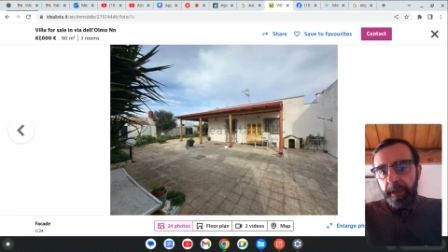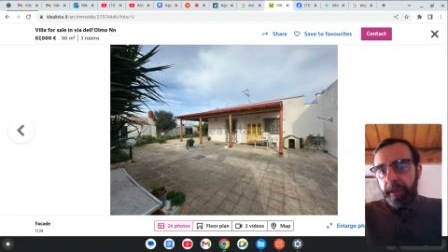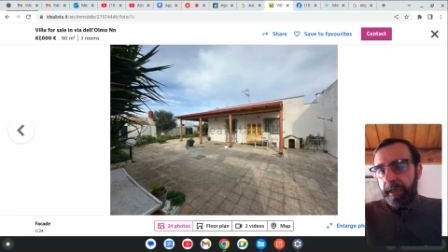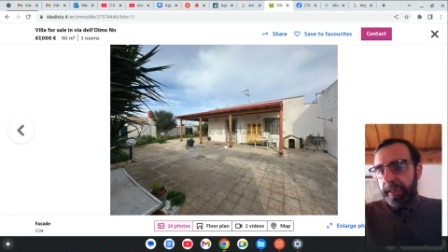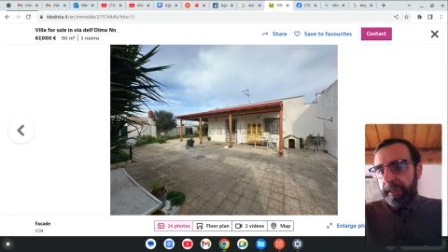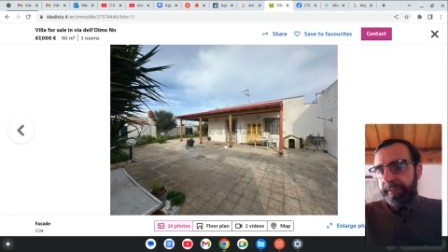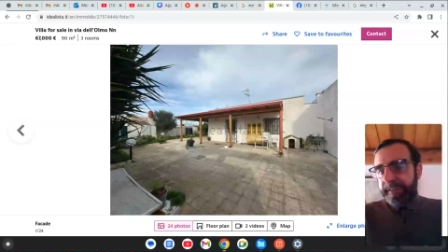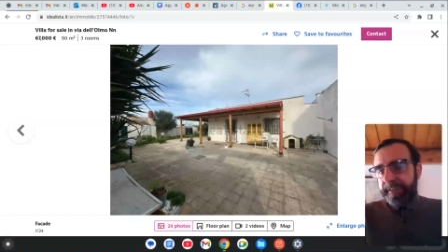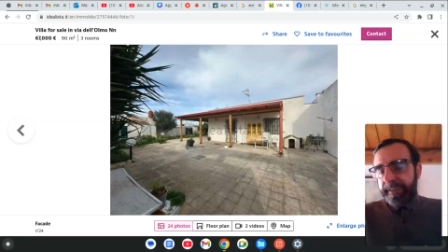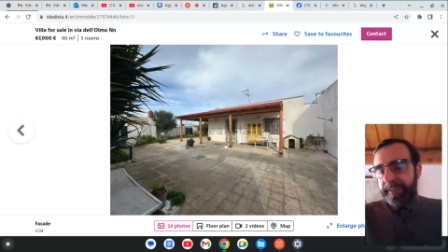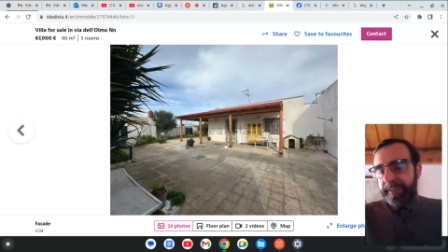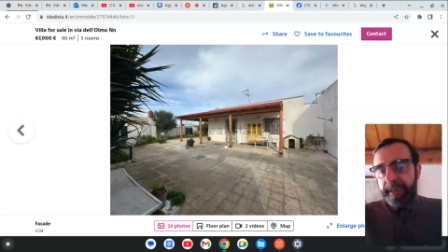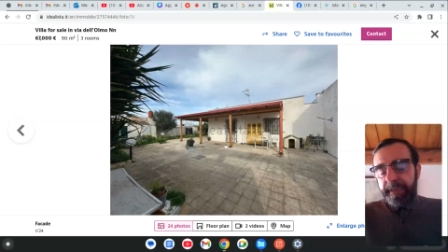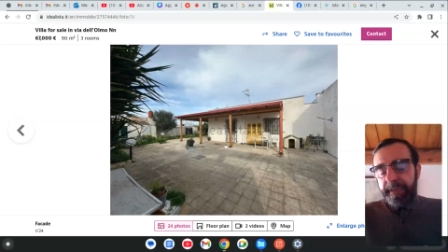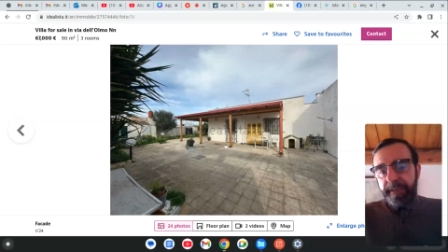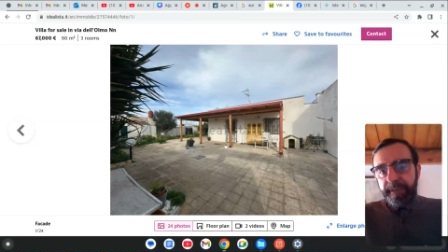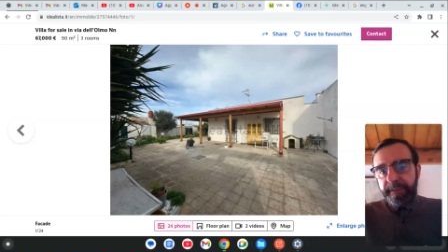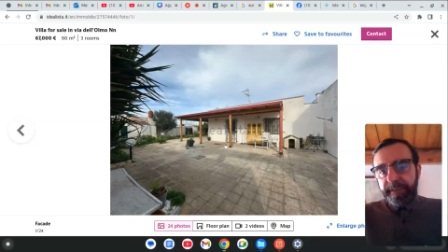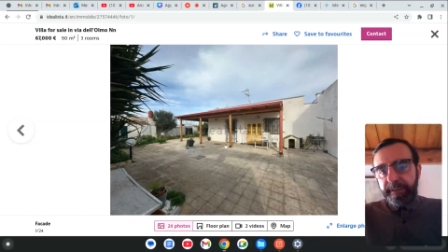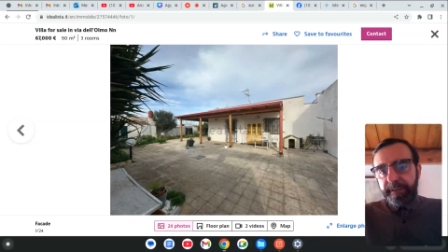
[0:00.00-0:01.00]
I'd say
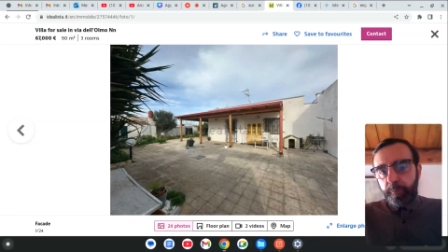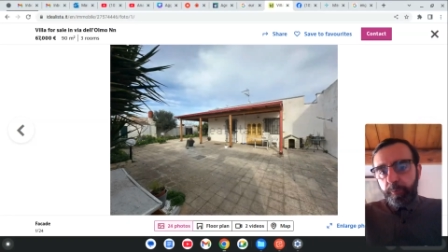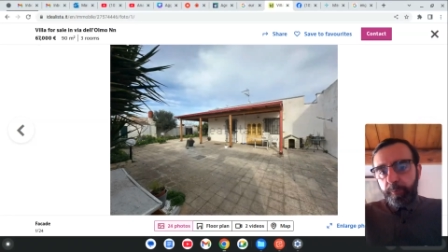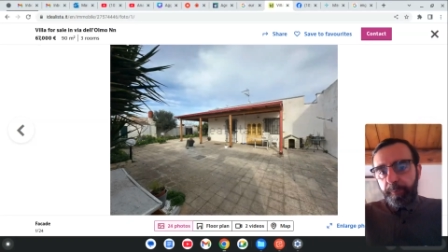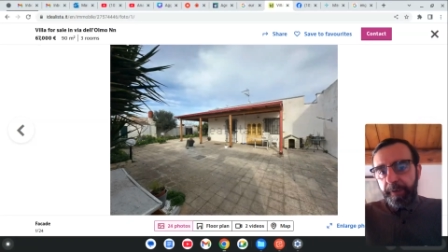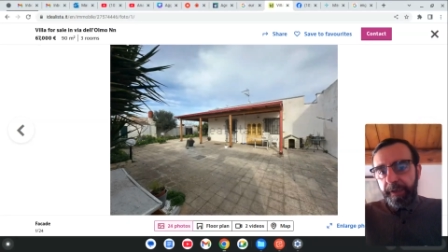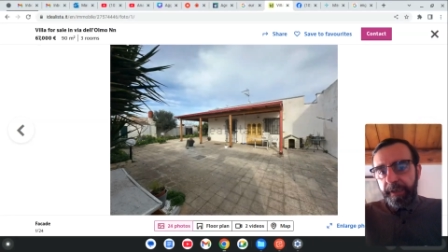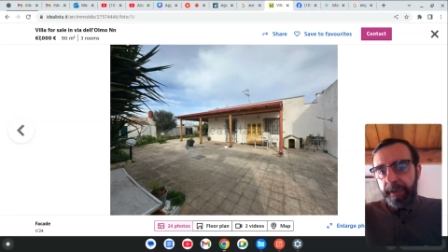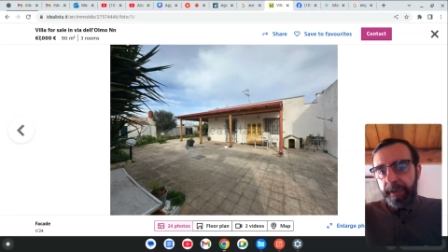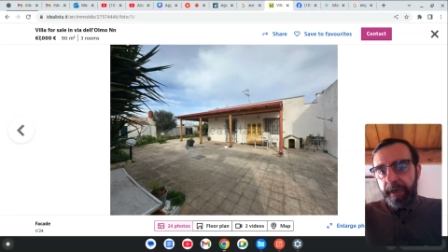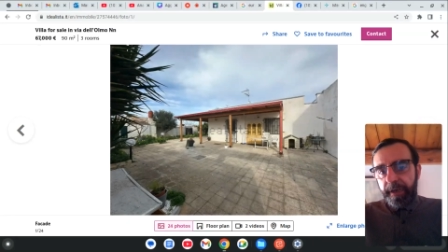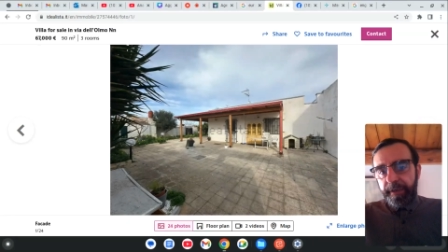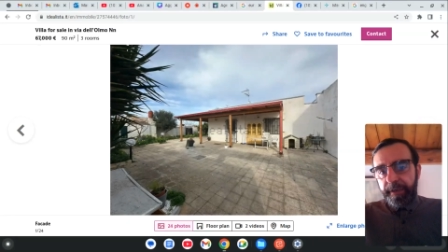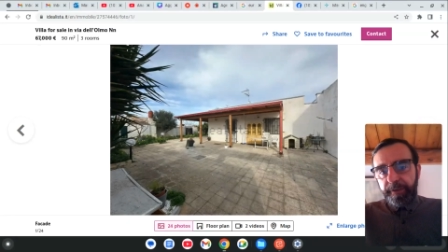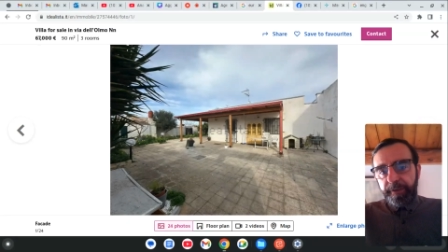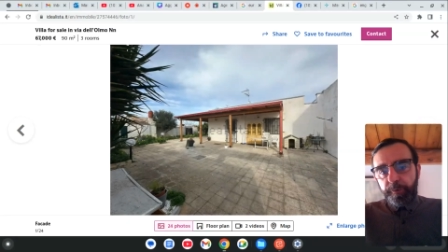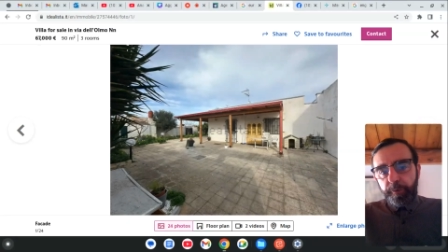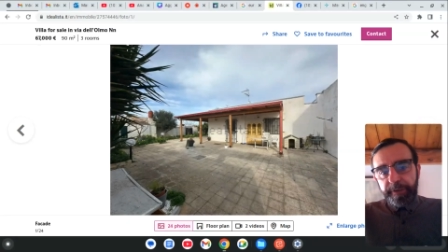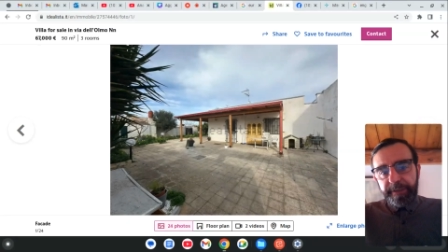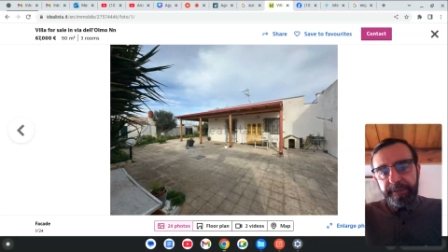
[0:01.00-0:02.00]
this could be an
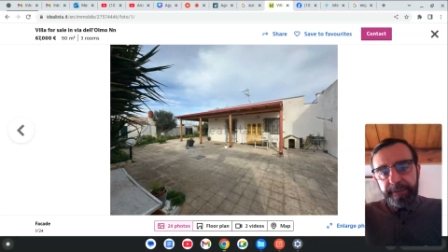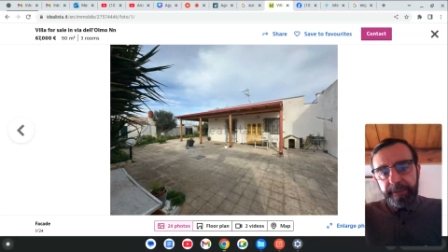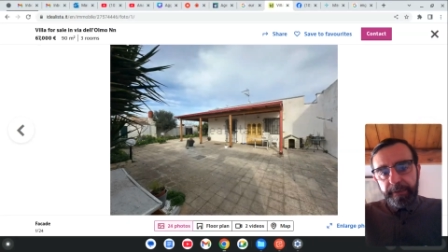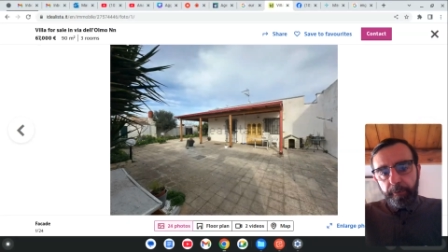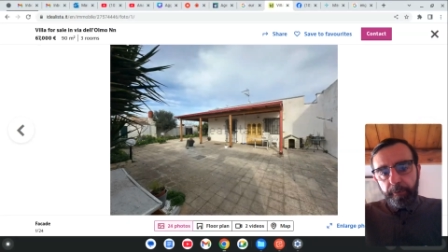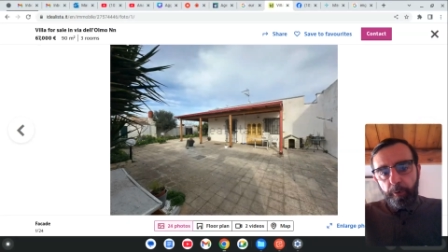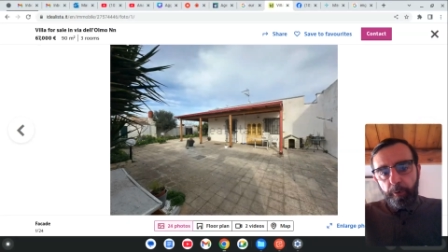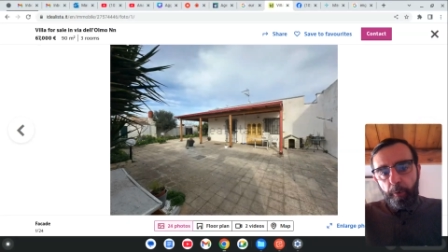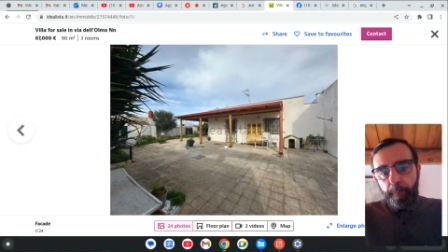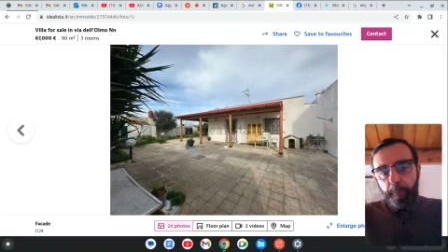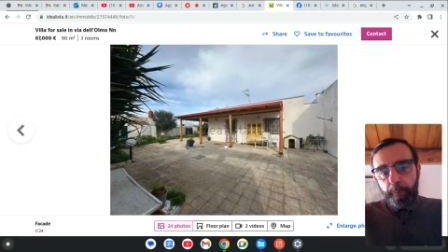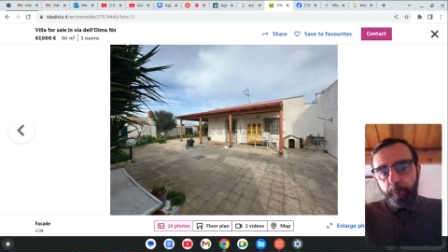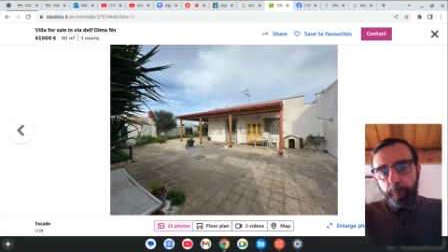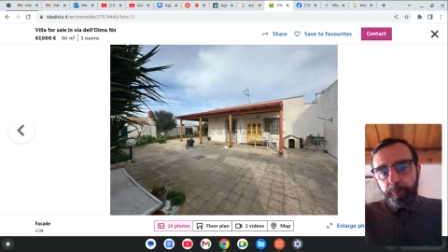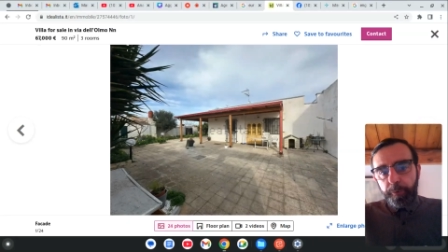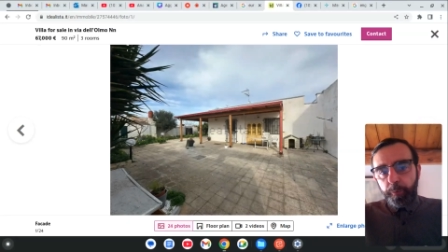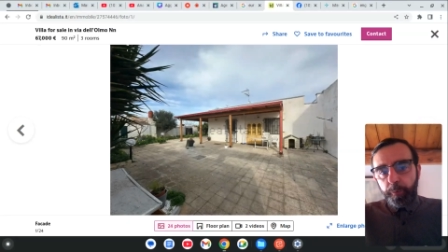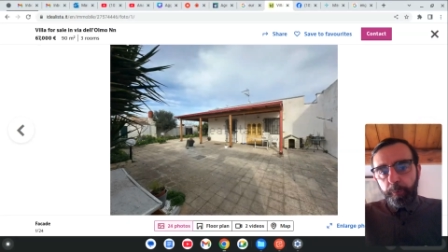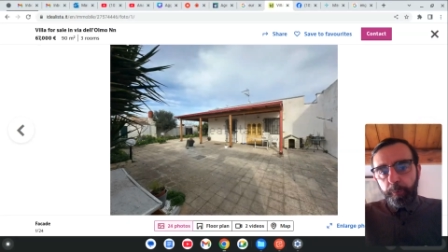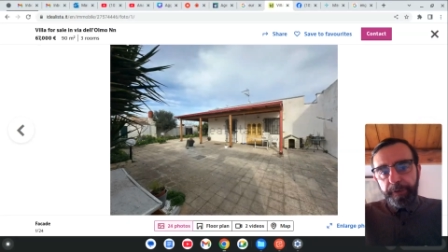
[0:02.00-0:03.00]
interesting
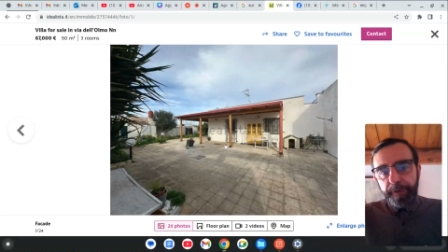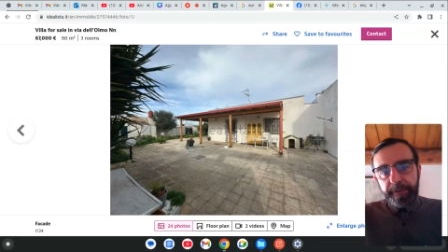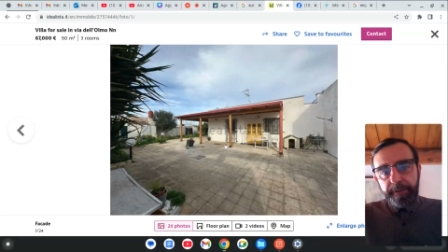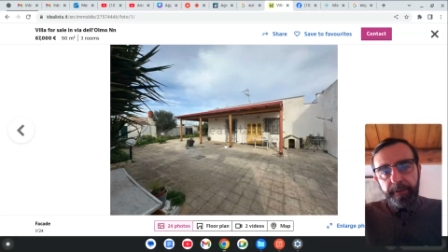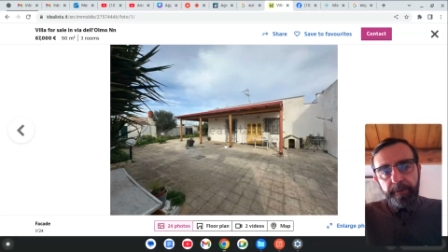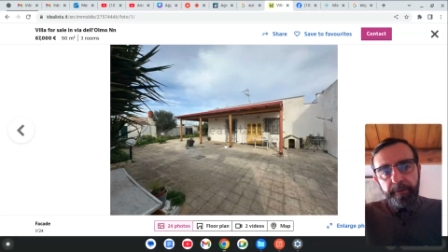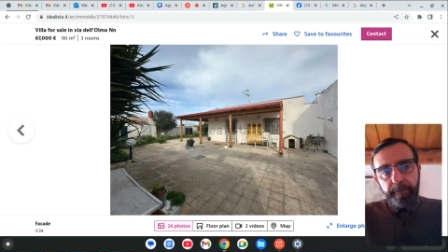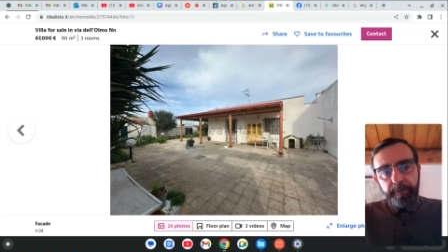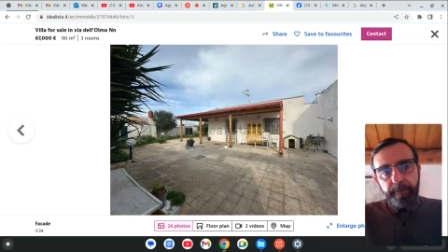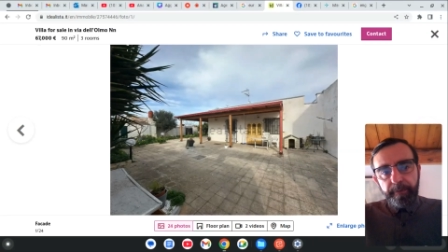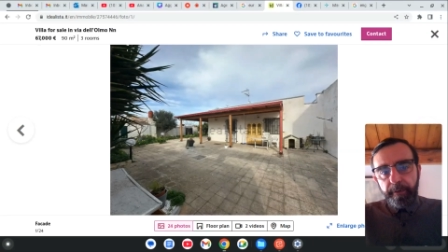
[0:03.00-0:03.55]
opportunity,